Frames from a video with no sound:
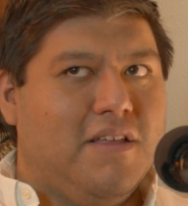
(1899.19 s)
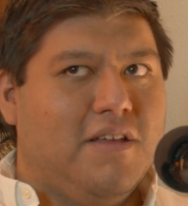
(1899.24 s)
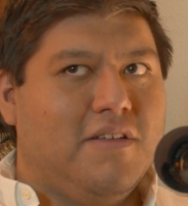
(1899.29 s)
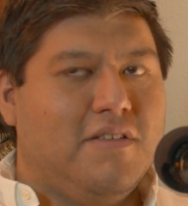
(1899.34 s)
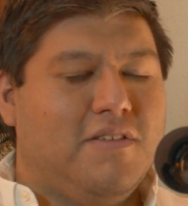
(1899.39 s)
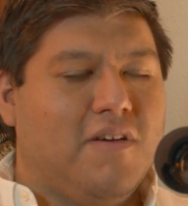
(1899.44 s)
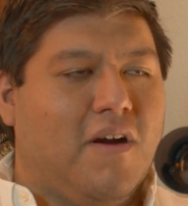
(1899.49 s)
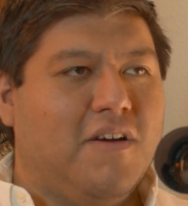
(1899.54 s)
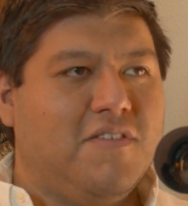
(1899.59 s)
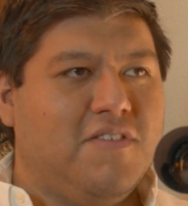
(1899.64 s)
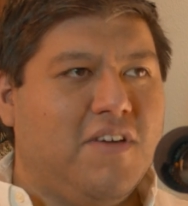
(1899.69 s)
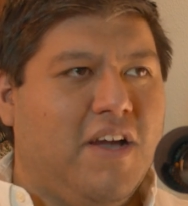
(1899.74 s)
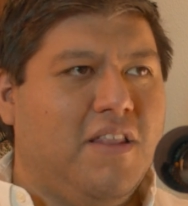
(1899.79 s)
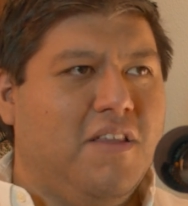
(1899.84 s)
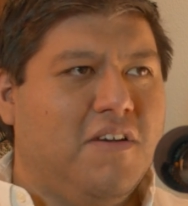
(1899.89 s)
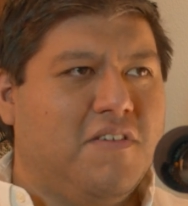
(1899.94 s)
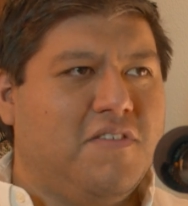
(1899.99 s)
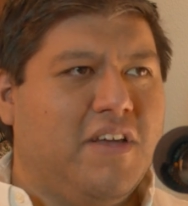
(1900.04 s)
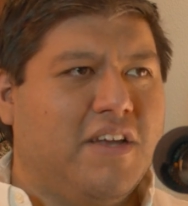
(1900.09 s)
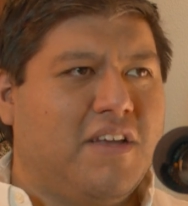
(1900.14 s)
Darkseid
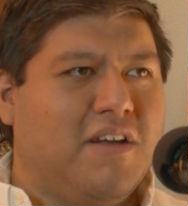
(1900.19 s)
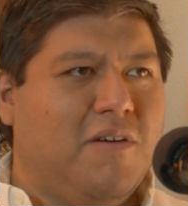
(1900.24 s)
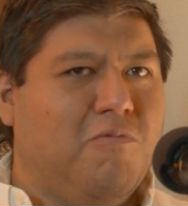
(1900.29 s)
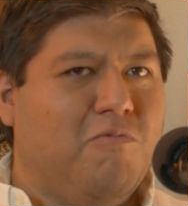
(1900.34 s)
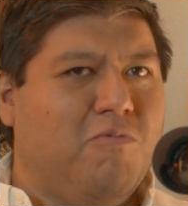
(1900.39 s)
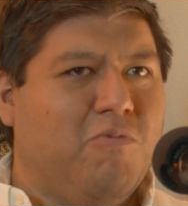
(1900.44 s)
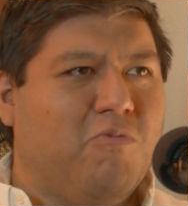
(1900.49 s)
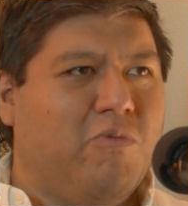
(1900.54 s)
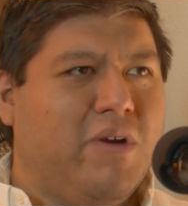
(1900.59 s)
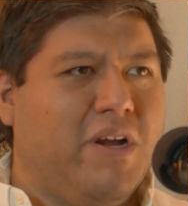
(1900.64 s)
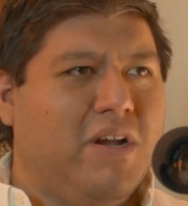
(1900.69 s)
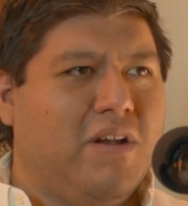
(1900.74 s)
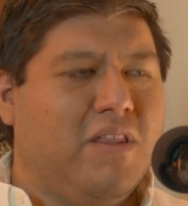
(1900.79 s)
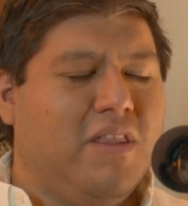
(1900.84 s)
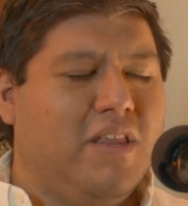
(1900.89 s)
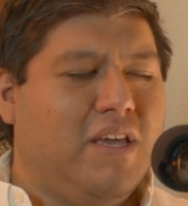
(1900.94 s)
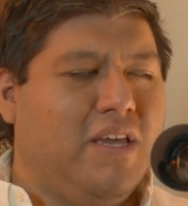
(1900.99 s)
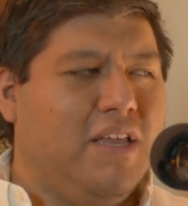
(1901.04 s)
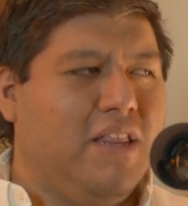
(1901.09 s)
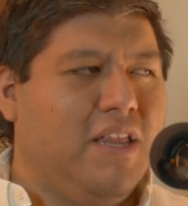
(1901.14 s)
looks like a
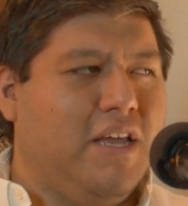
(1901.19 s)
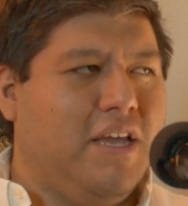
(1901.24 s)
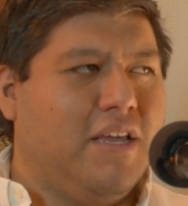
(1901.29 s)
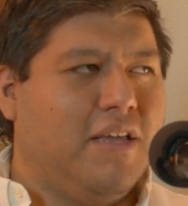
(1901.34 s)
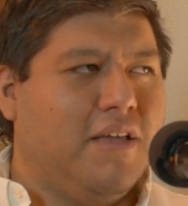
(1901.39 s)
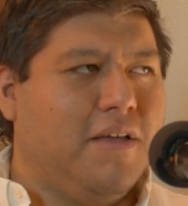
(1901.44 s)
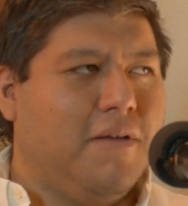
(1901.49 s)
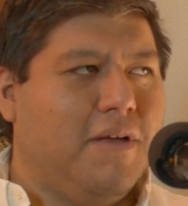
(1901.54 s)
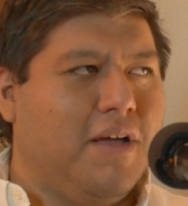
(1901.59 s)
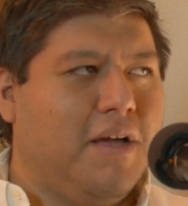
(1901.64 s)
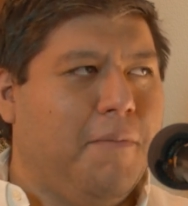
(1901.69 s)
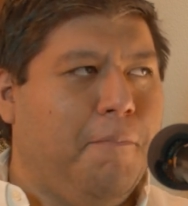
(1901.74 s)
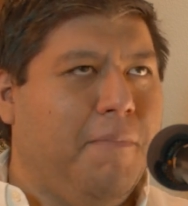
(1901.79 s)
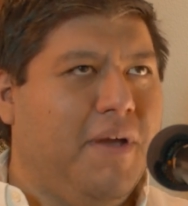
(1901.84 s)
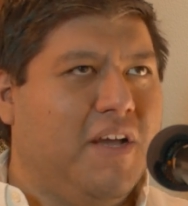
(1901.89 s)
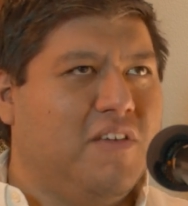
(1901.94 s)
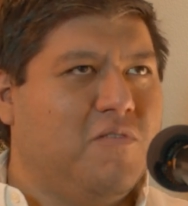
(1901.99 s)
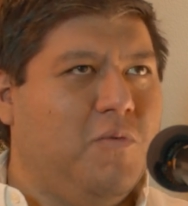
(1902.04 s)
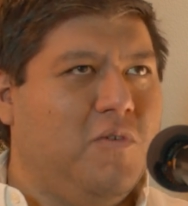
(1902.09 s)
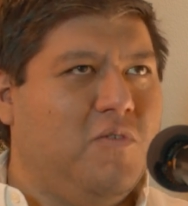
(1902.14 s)
weirdly like a
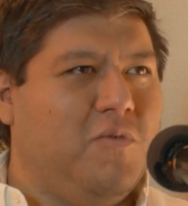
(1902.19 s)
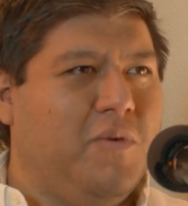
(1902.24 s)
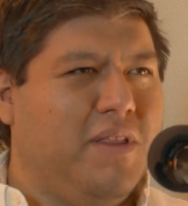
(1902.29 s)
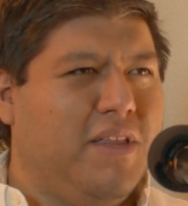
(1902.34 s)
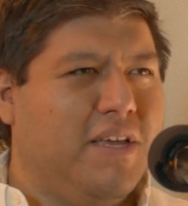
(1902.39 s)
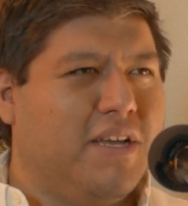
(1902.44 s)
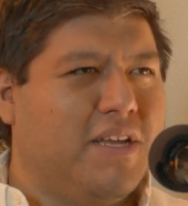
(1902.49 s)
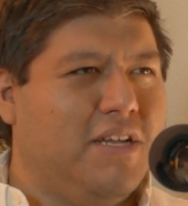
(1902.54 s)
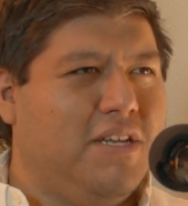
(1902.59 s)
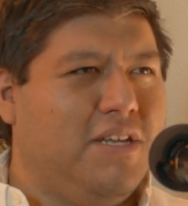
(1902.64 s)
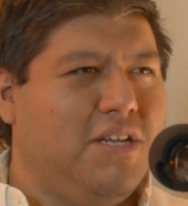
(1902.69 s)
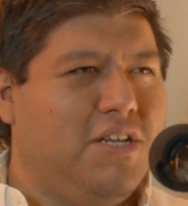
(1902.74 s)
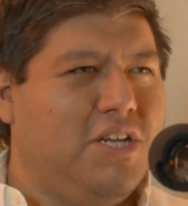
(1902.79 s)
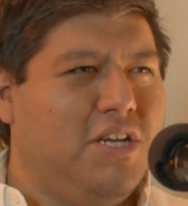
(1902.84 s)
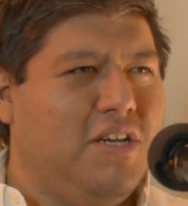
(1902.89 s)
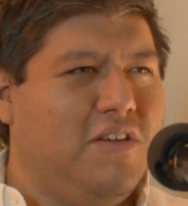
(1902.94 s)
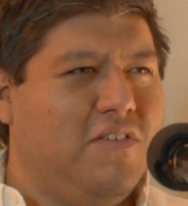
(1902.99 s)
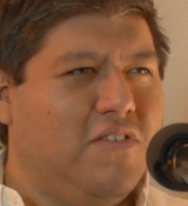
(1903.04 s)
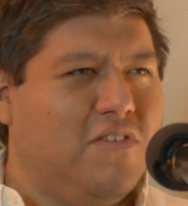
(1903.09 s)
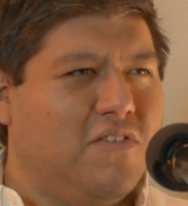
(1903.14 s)
mix between like a
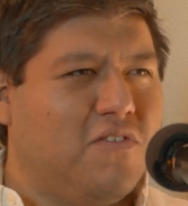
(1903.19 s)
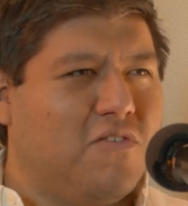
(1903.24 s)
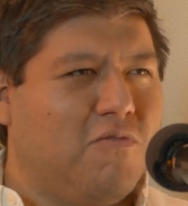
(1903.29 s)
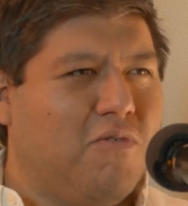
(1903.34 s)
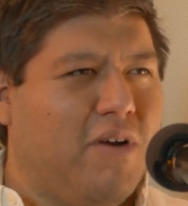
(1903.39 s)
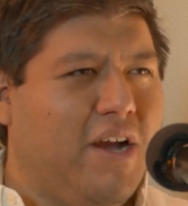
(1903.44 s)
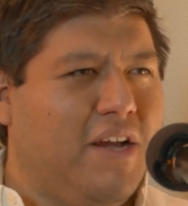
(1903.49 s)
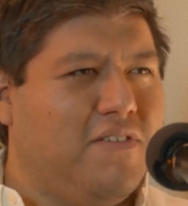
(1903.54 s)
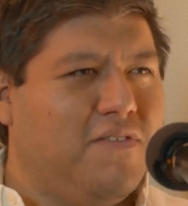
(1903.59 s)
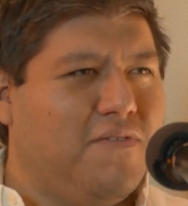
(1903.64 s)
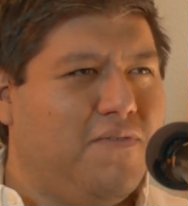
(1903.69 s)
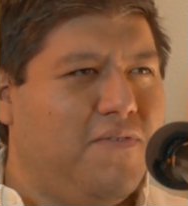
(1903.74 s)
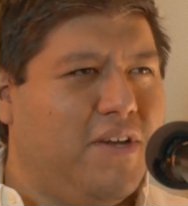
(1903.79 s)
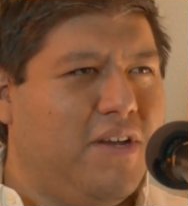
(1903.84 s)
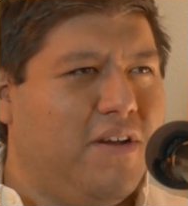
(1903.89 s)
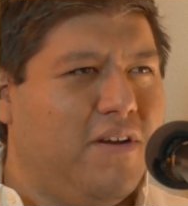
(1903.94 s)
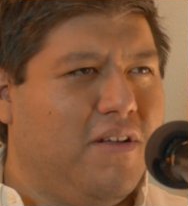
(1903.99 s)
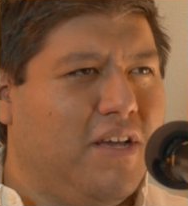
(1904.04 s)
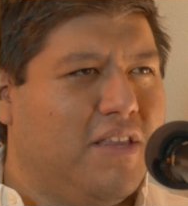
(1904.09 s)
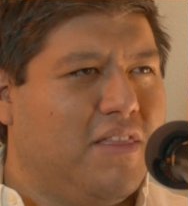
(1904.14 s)
Jesus Christ
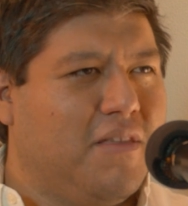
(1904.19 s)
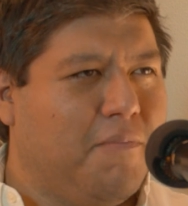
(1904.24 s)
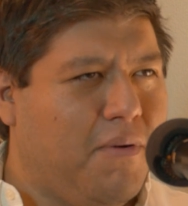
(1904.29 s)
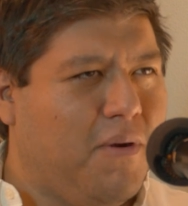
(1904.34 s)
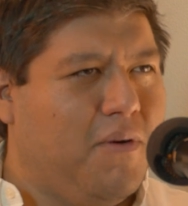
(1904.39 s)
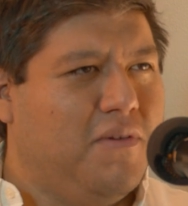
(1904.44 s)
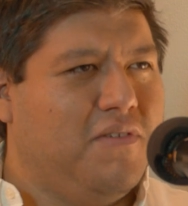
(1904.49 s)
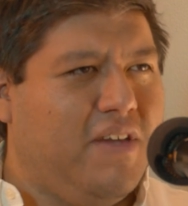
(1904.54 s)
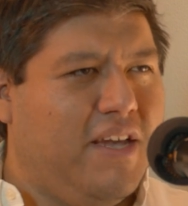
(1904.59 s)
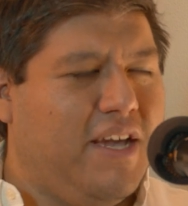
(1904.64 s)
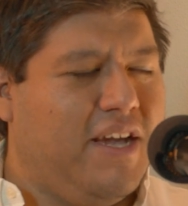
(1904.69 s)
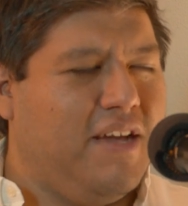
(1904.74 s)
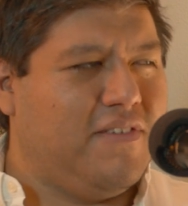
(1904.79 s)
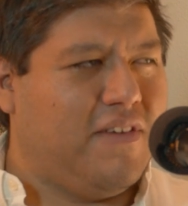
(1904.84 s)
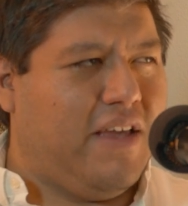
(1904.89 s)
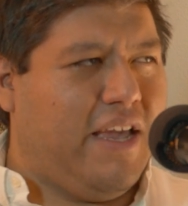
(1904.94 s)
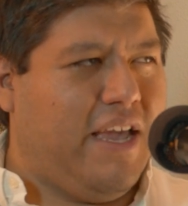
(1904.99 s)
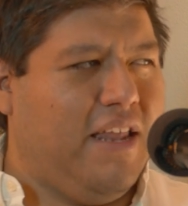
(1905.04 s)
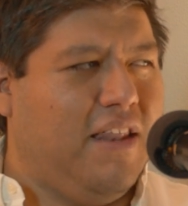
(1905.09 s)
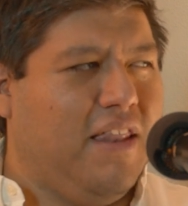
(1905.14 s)
figure, like the pose he
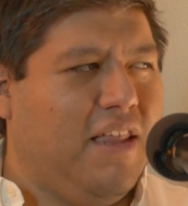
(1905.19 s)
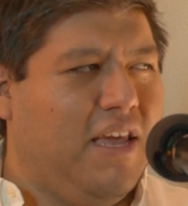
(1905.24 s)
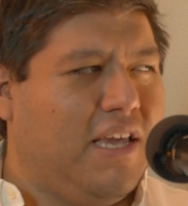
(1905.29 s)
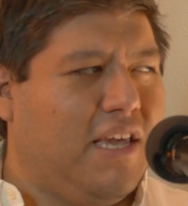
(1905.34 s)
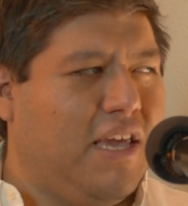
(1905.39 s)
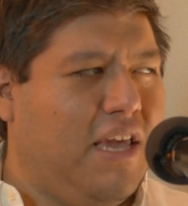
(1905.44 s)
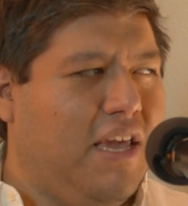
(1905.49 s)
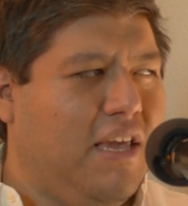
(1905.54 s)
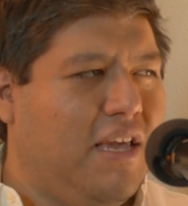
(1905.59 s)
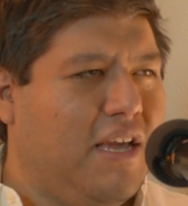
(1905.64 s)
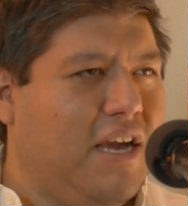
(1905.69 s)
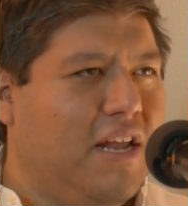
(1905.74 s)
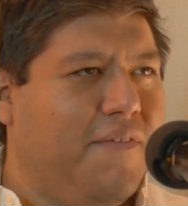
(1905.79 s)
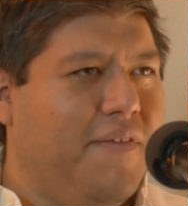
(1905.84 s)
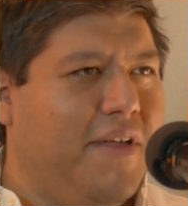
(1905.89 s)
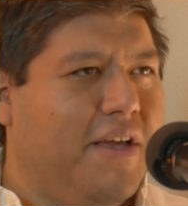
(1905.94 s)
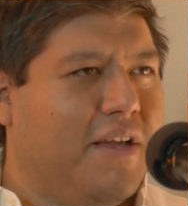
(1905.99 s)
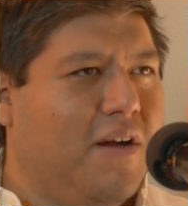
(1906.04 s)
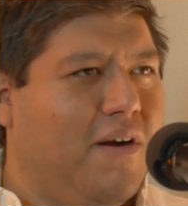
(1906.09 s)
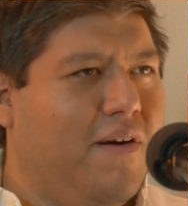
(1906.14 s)
has, and like a kind of
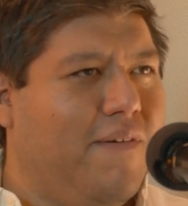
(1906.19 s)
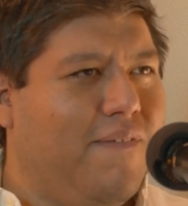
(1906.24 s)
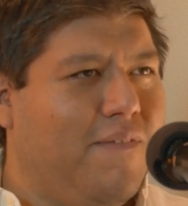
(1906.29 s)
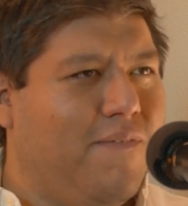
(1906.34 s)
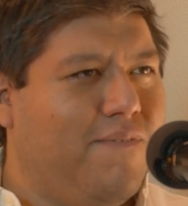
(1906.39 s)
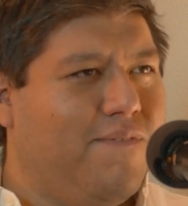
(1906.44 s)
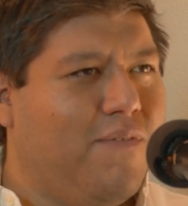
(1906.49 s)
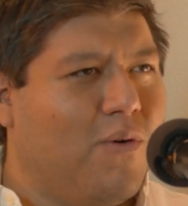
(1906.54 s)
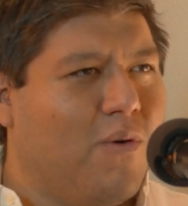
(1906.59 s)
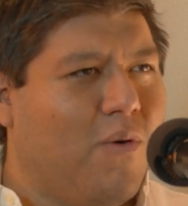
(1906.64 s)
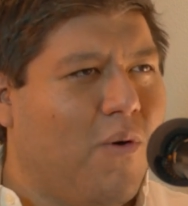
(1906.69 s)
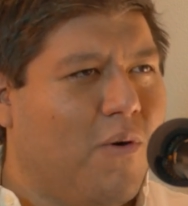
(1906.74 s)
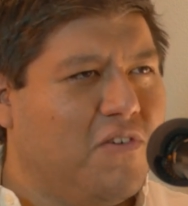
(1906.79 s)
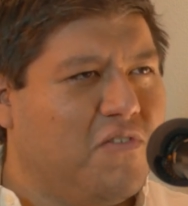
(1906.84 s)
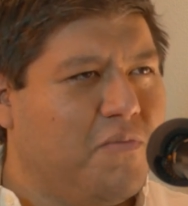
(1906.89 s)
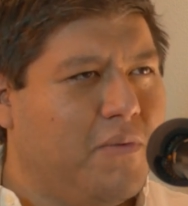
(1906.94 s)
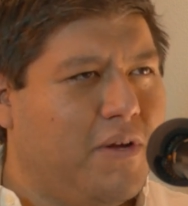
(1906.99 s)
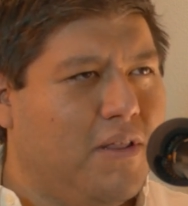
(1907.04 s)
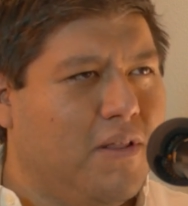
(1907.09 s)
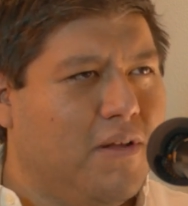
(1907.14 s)
like a Four
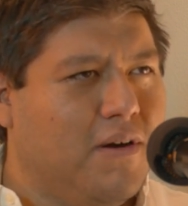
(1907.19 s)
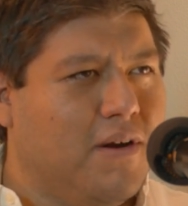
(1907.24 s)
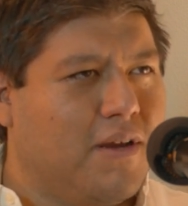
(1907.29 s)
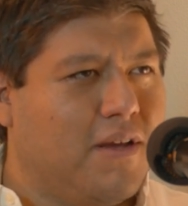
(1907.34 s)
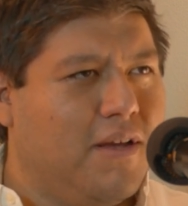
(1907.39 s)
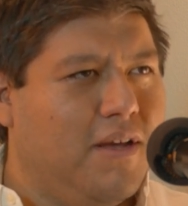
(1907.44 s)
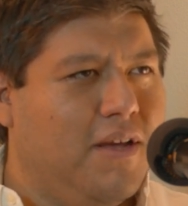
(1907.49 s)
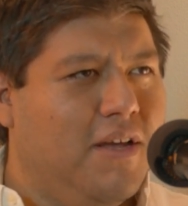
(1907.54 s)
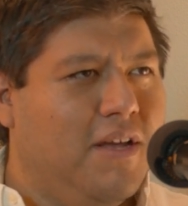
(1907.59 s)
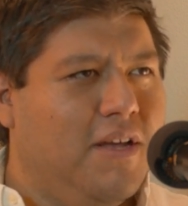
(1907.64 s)
Horsemen look.